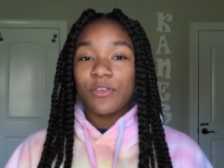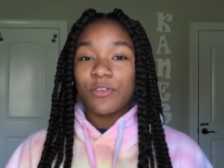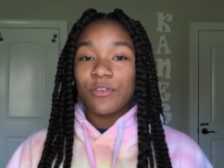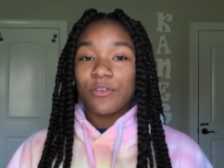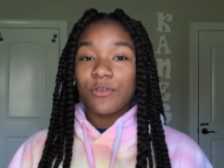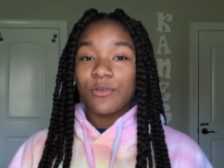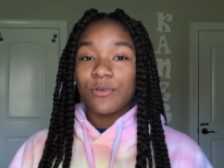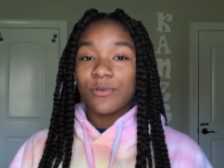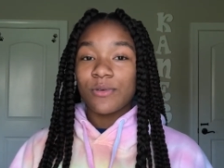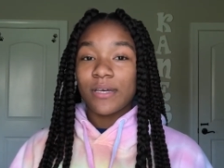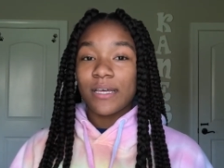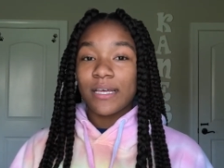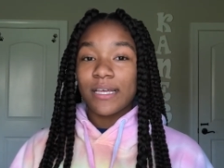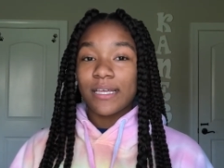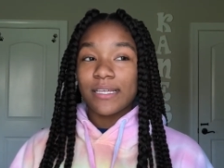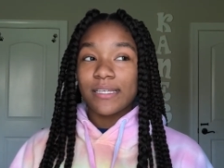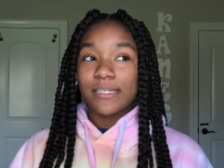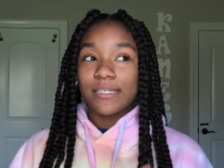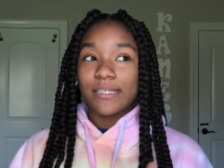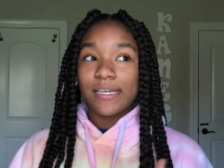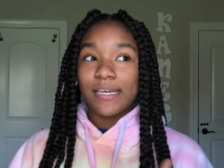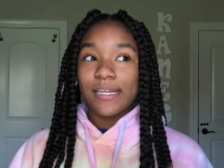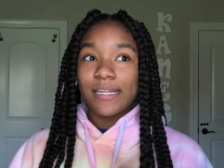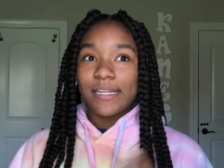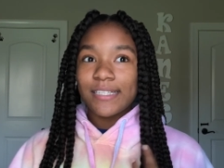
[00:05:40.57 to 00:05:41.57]
you
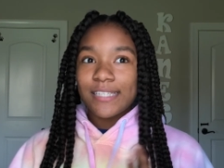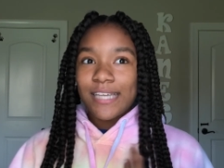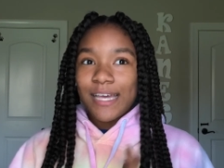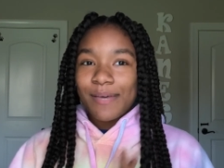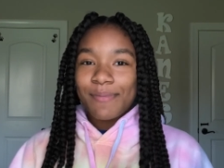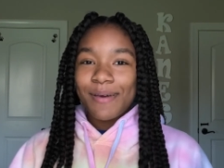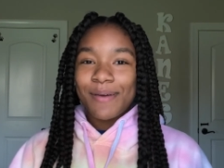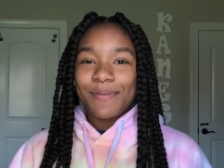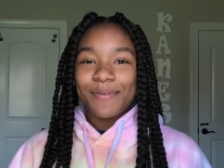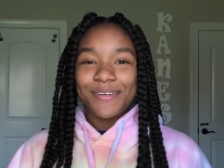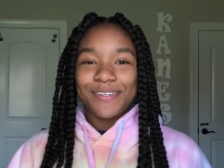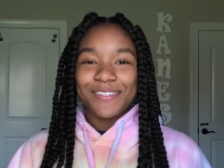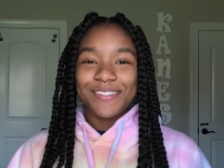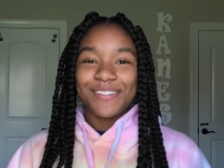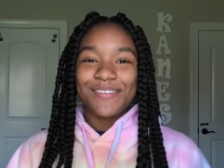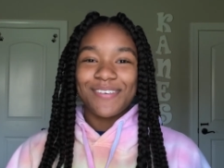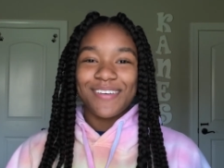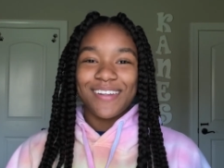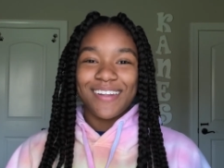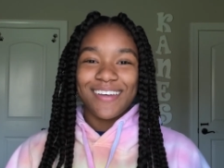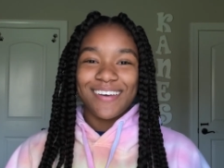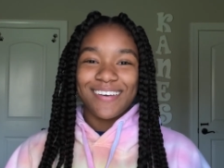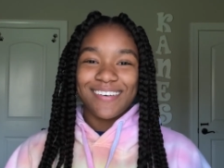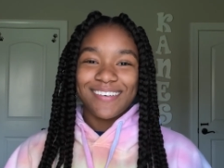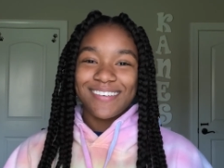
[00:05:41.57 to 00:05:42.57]
anytime I post a
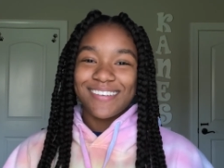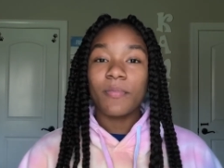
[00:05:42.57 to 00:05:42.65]
video.